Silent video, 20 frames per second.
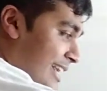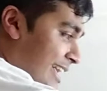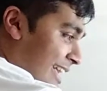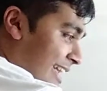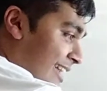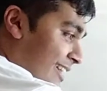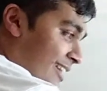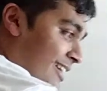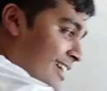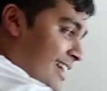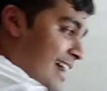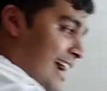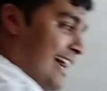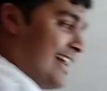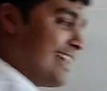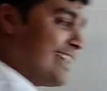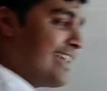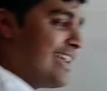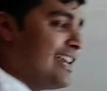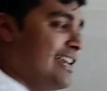here.
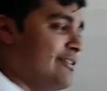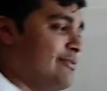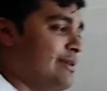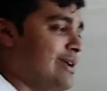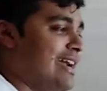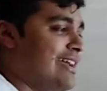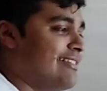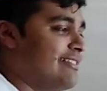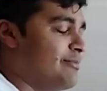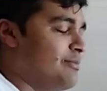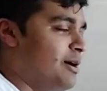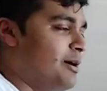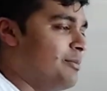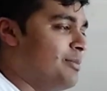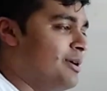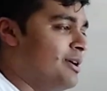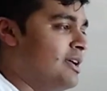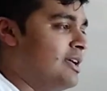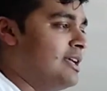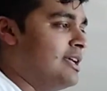And again, if we add them up,